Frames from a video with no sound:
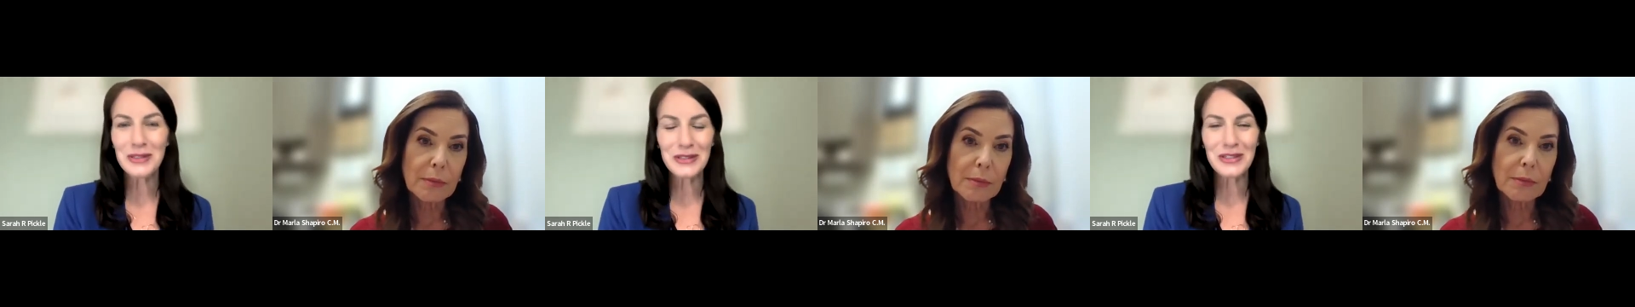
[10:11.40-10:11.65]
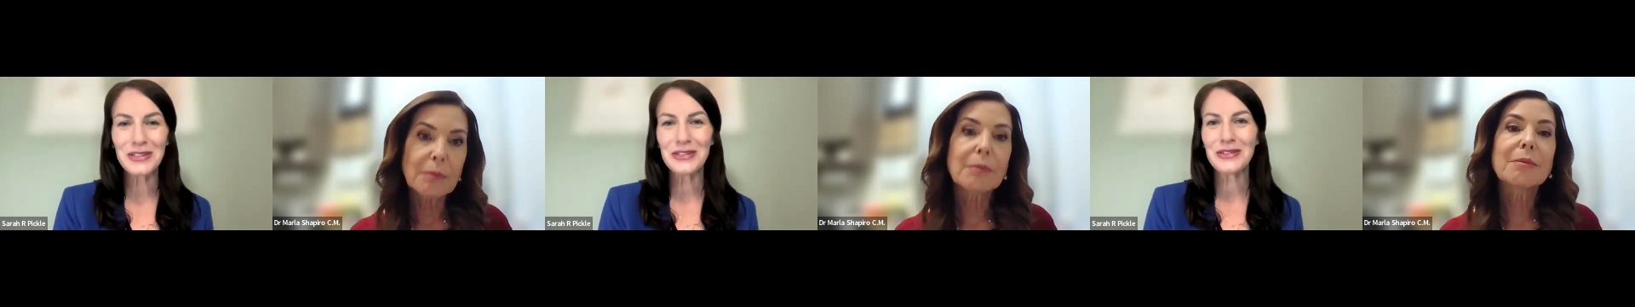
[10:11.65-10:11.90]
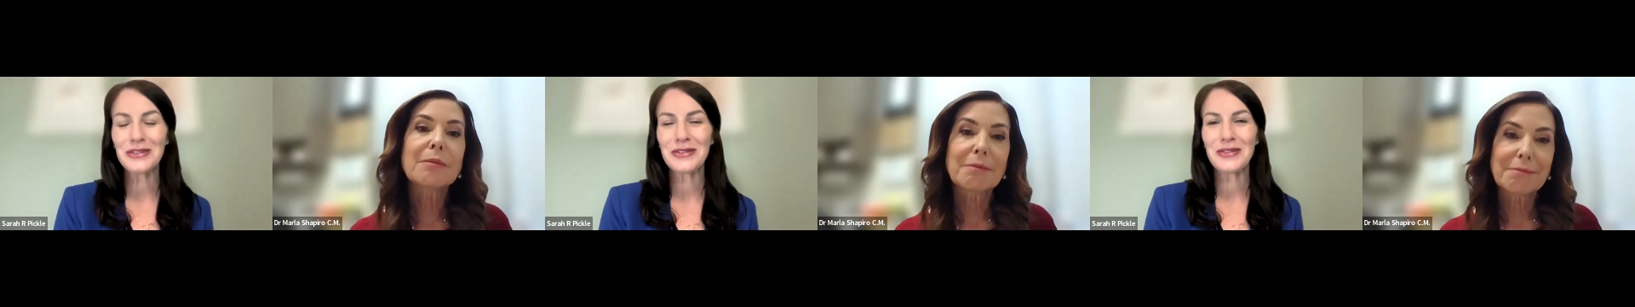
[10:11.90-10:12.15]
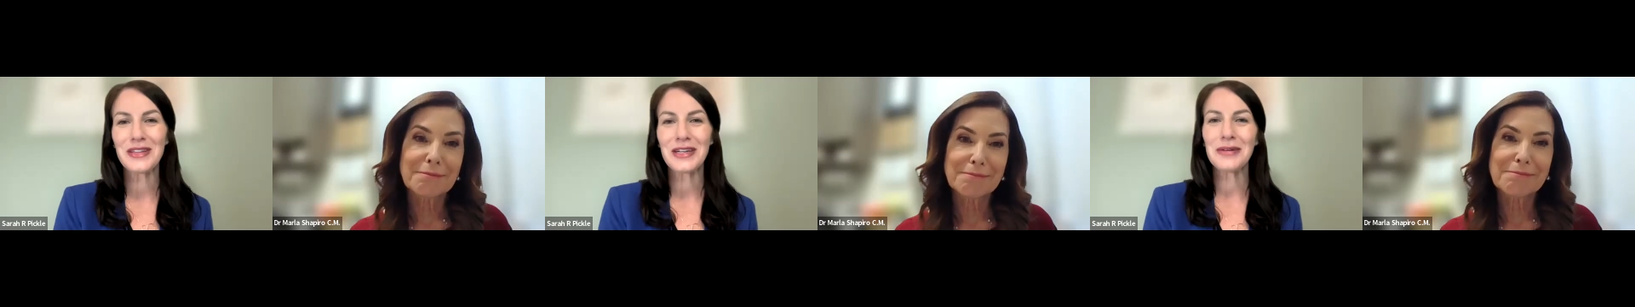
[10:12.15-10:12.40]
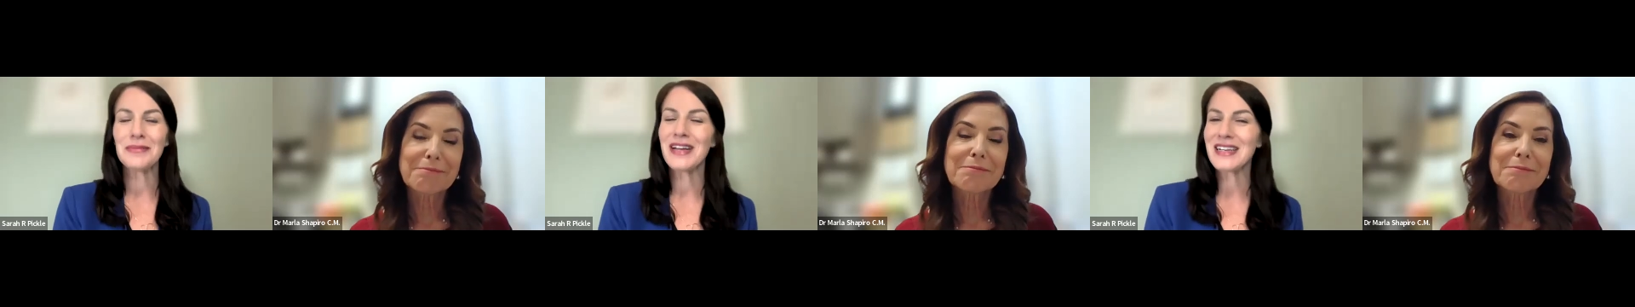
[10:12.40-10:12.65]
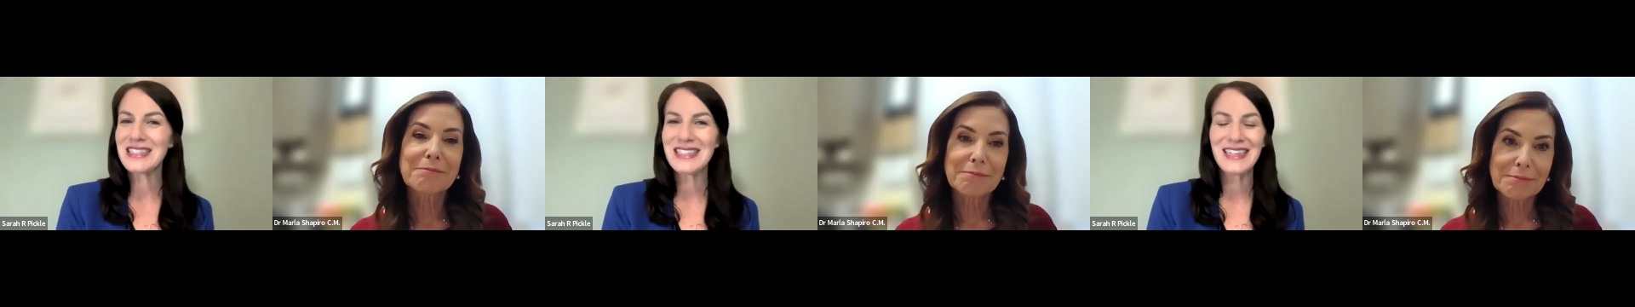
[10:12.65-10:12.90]
Speaker 1: milieu, the
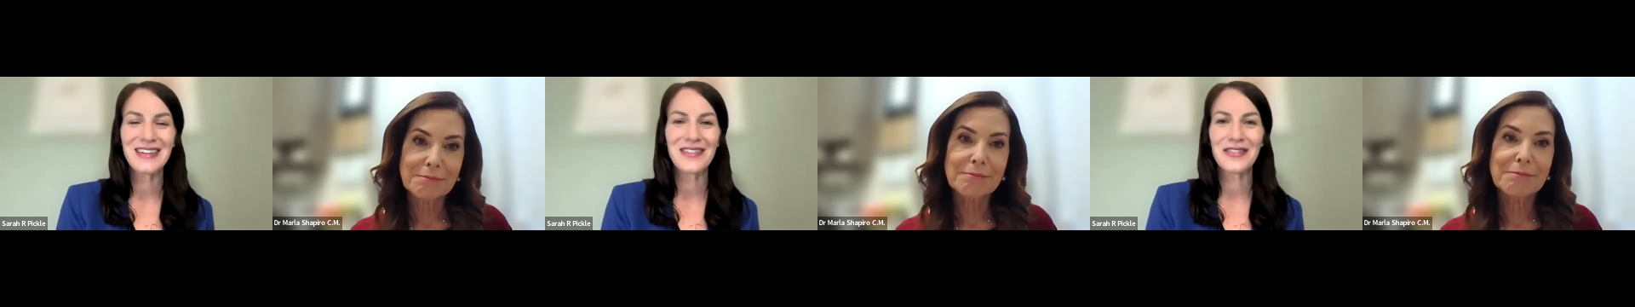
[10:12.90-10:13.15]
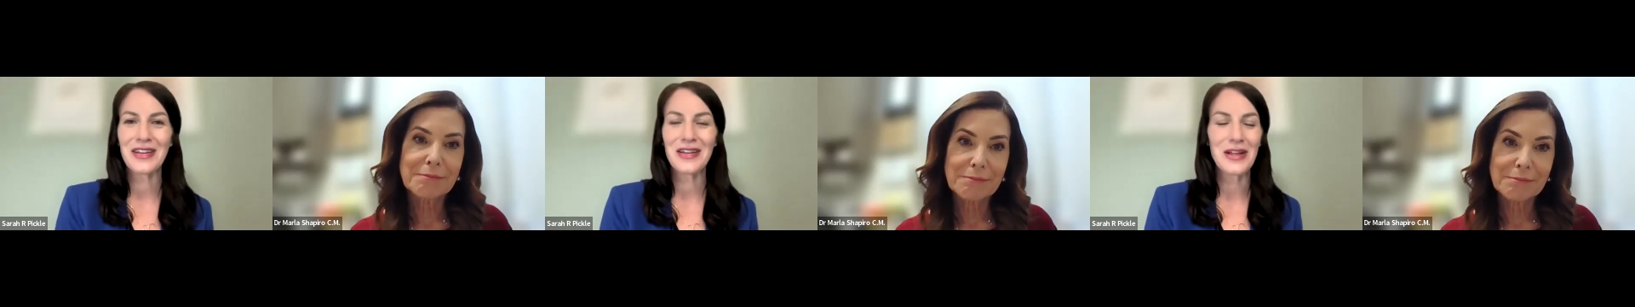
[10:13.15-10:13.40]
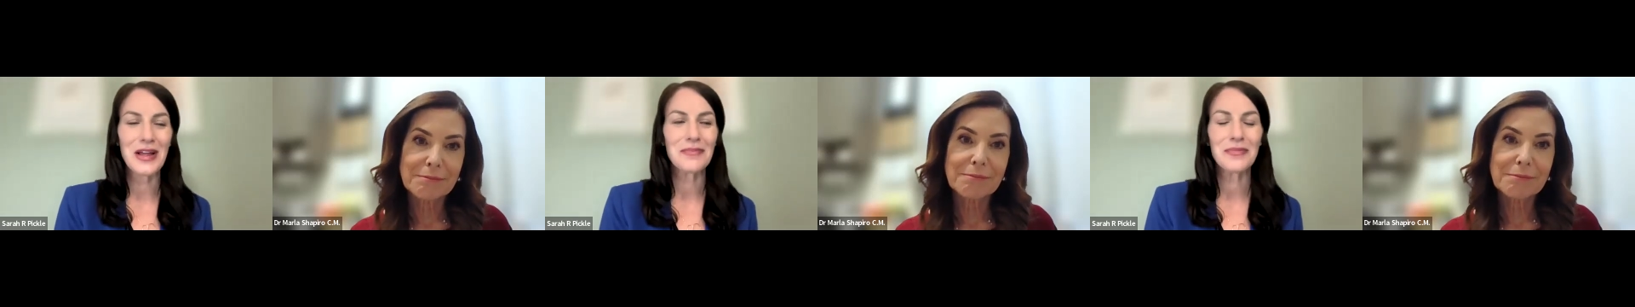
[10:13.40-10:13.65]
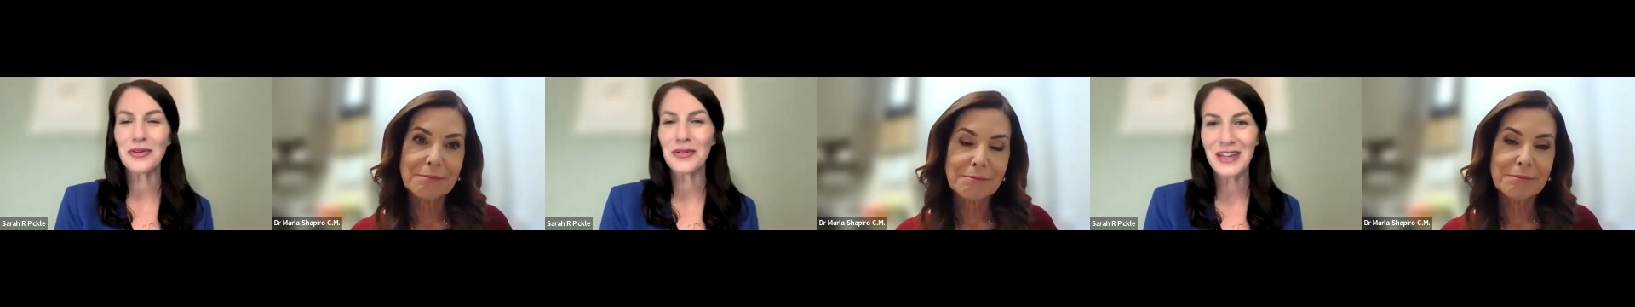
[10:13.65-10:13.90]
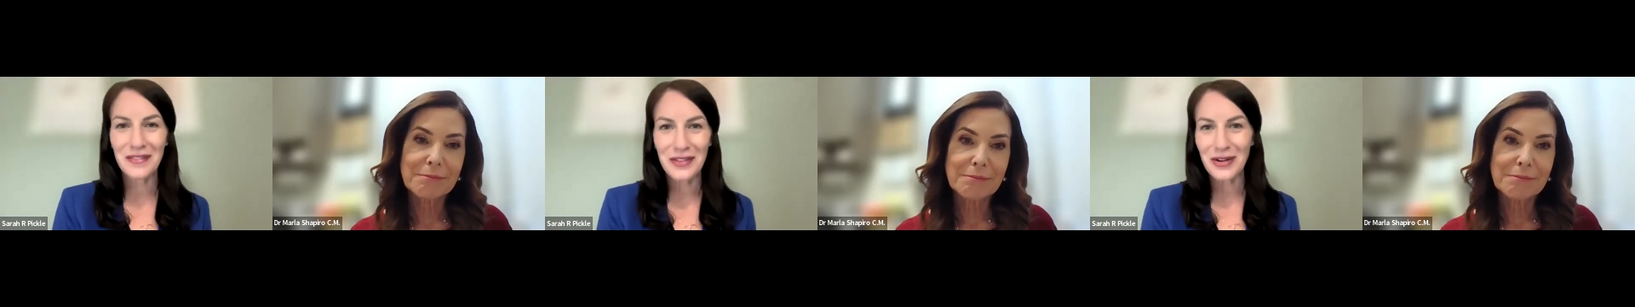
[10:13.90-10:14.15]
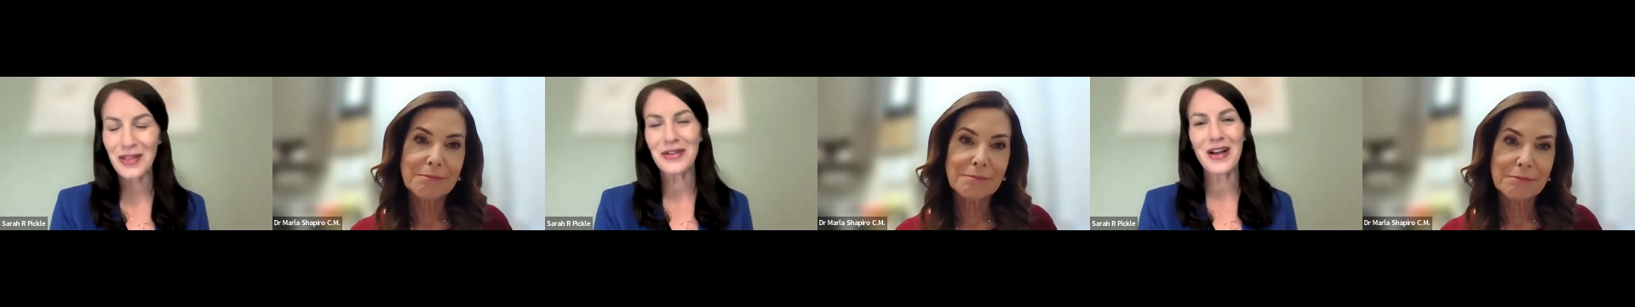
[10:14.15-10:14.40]
complexity of and beauty
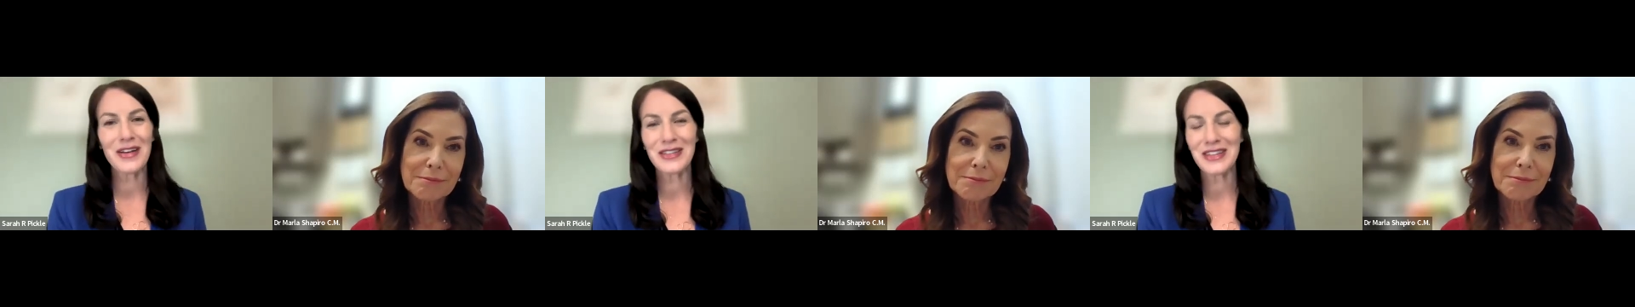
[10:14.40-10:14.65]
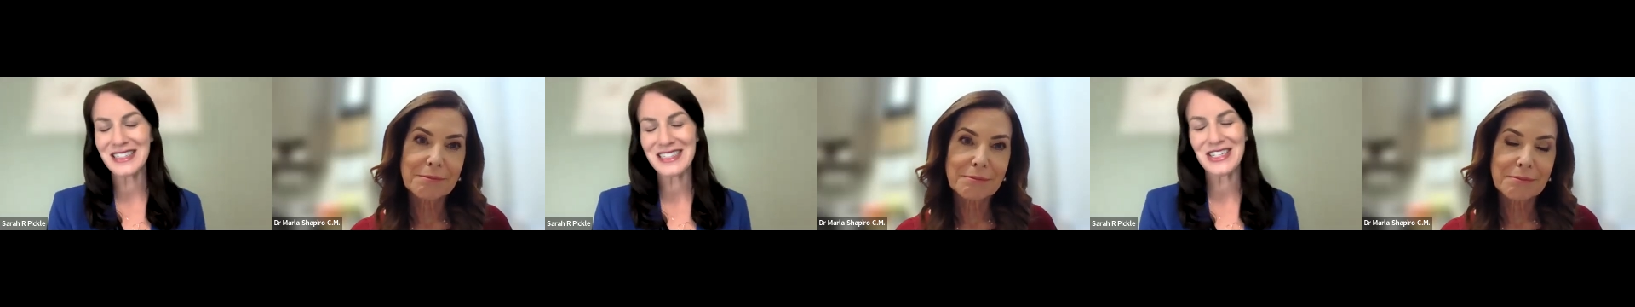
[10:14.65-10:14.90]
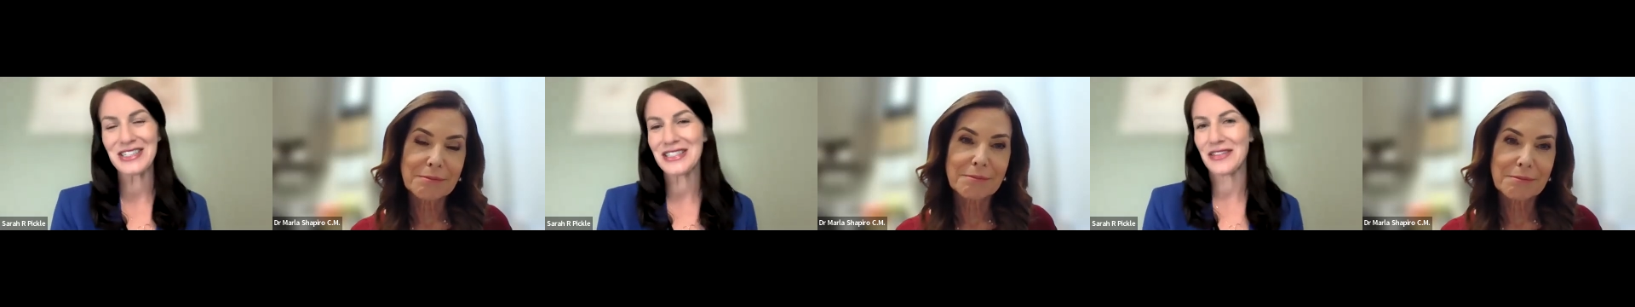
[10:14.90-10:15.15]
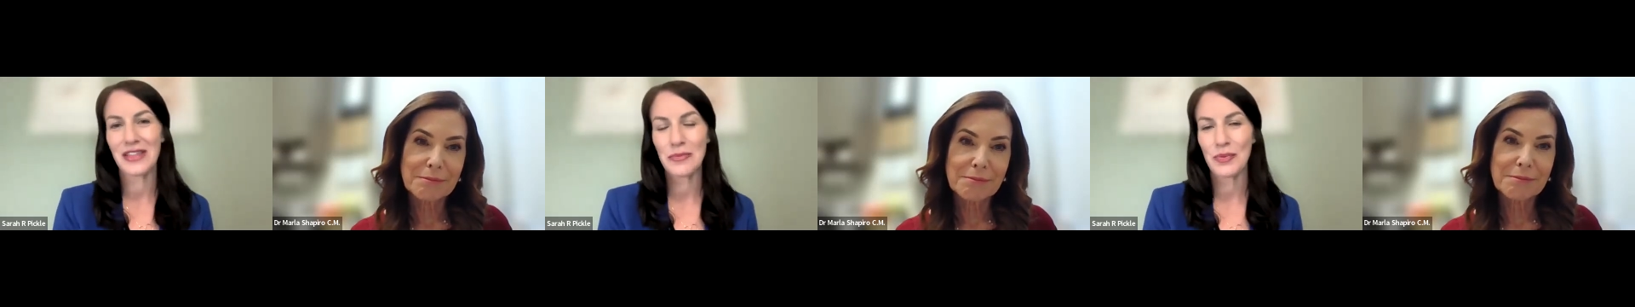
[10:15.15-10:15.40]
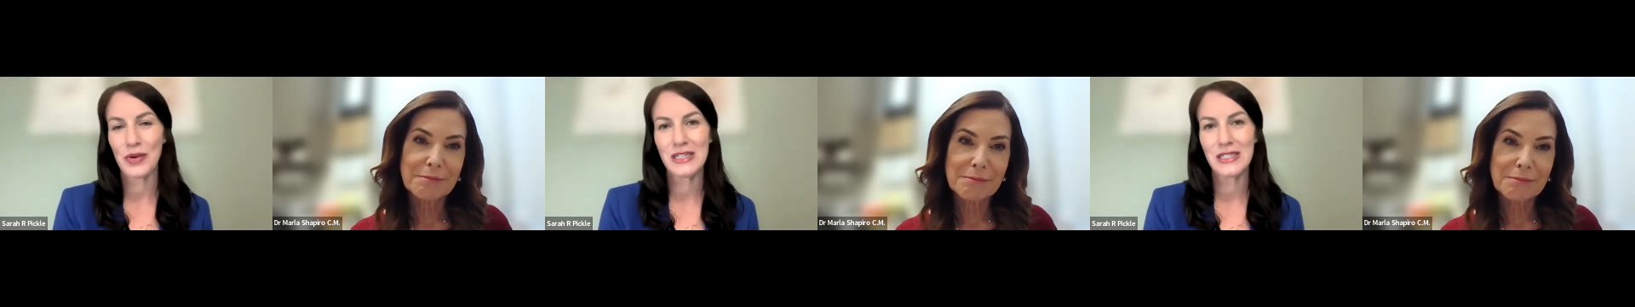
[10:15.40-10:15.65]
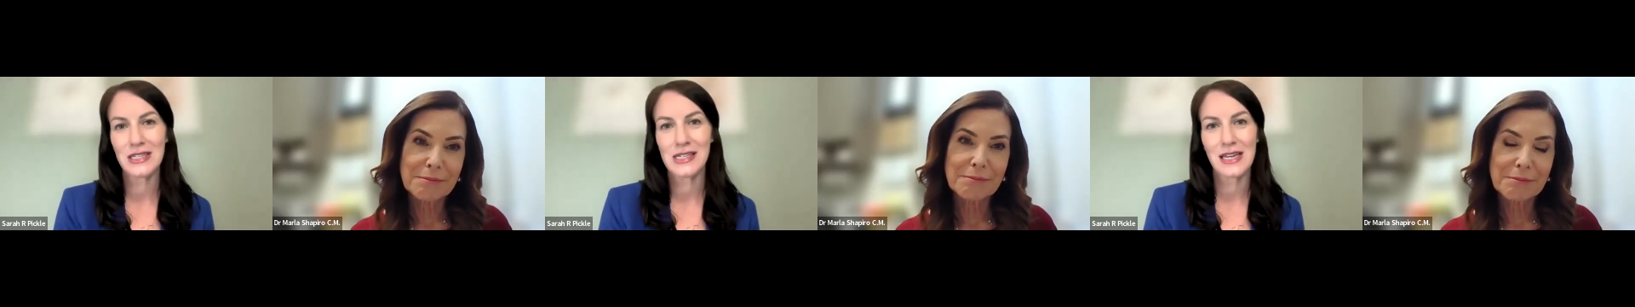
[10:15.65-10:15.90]
of their other health conditions that they
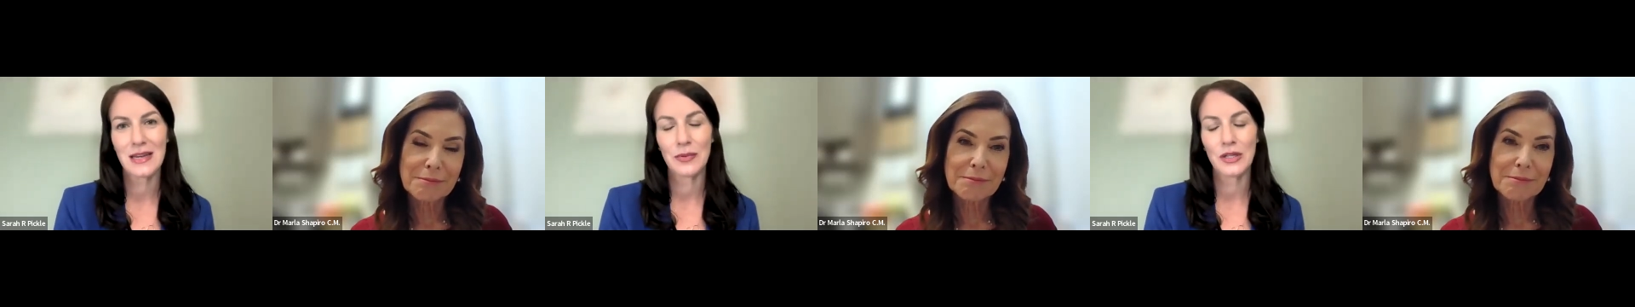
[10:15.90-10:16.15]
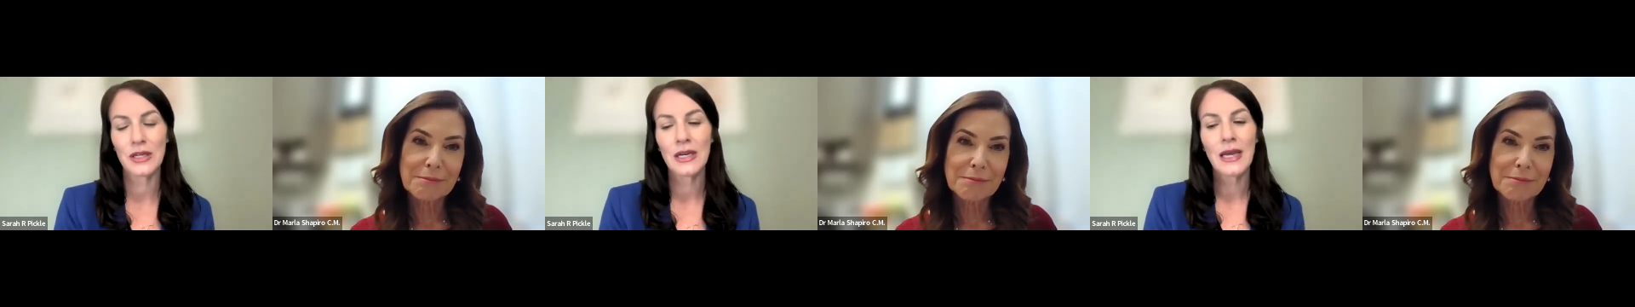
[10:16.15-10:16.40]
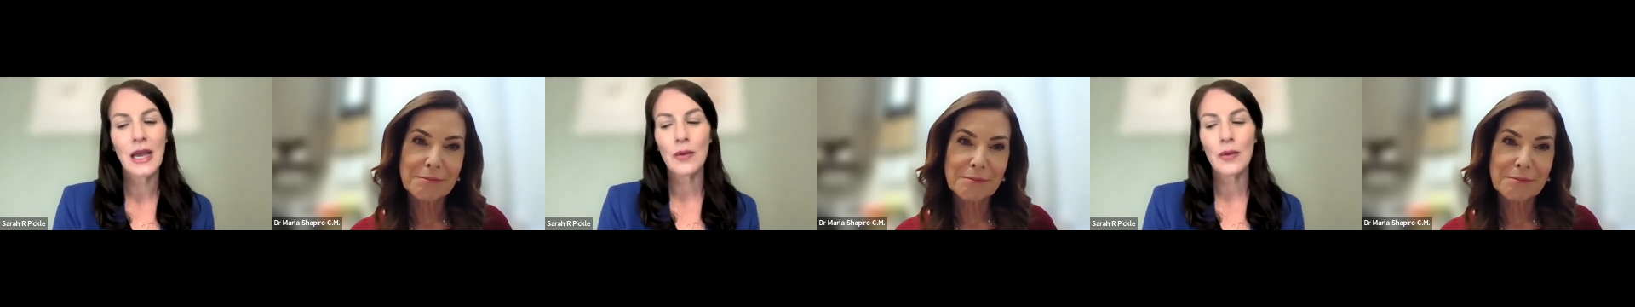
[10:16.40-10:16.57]
bring to the table.